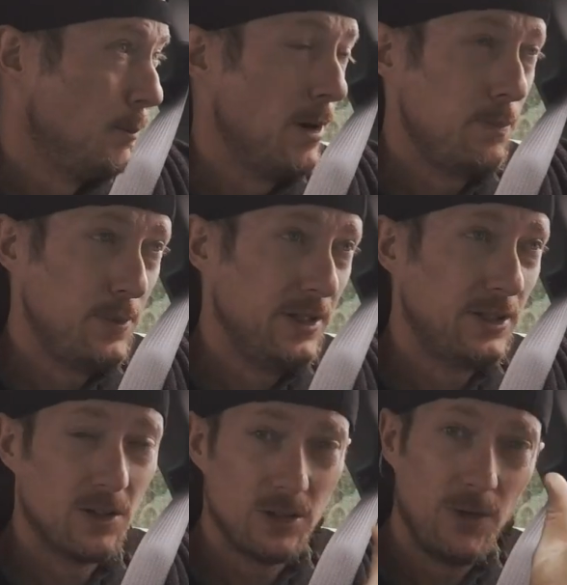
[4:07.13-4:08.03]
but
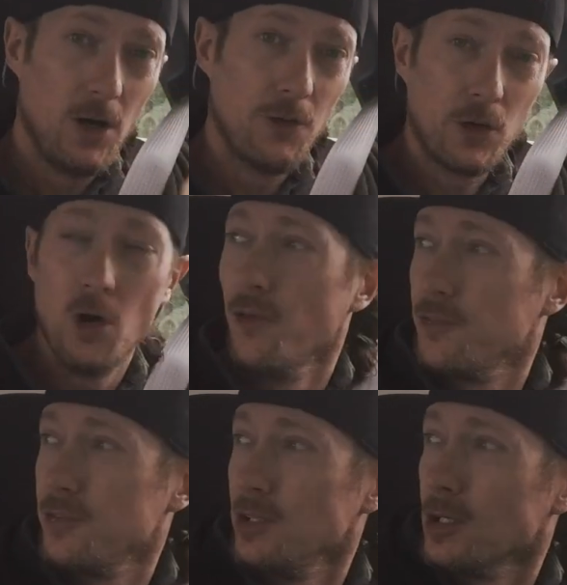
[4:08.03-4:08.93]
because of all the
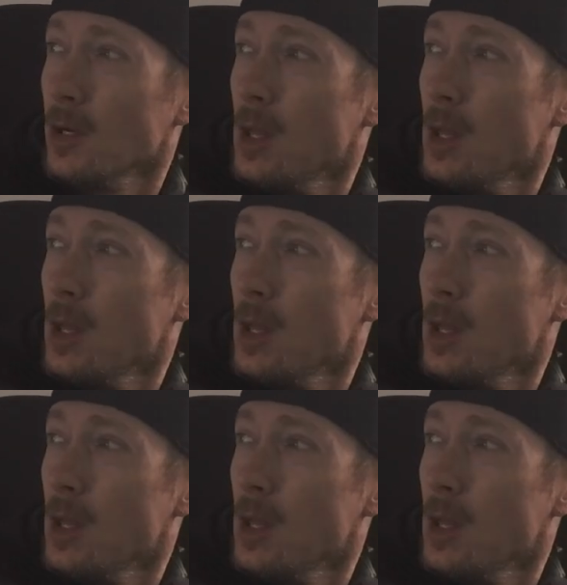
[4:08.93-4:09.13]
coves here,